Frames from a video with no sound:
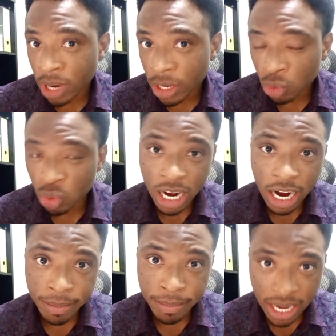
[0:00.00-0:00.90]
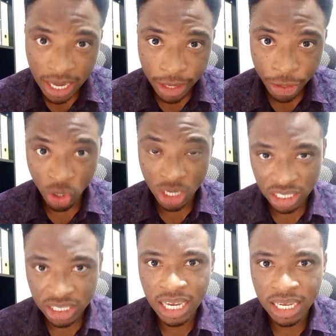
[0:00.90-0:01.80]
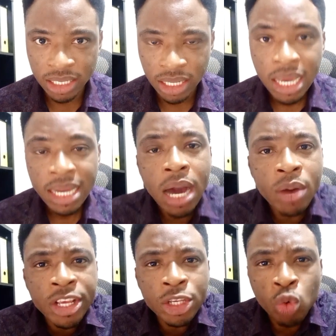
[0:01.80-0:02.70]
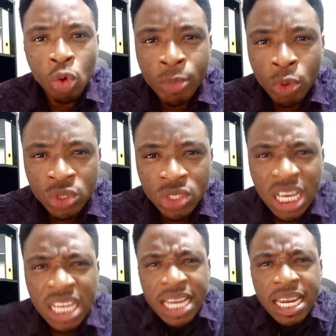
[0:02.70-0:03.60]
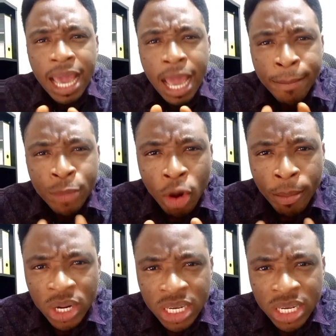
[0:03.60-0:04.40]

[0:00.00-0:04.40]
woman or to carry belly, you understand? Now, these hormones, they help your